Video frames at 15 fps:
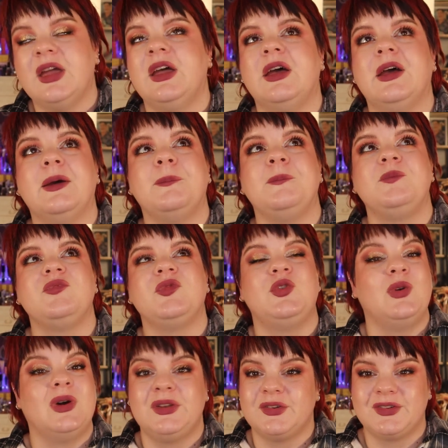
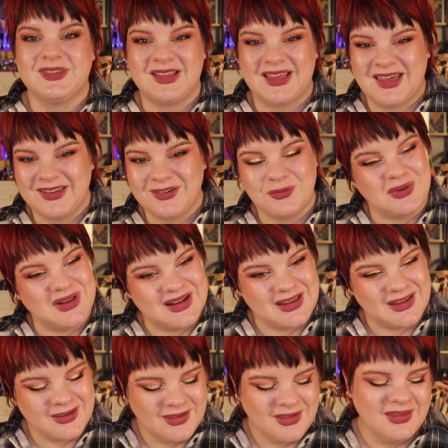to understand
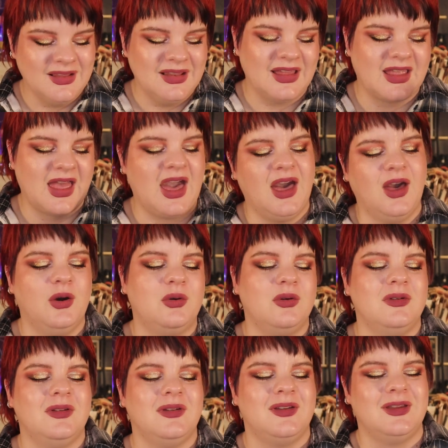really like
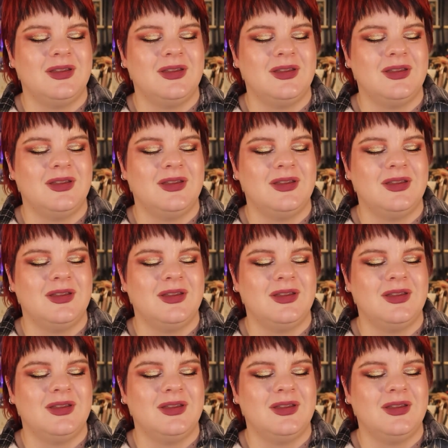how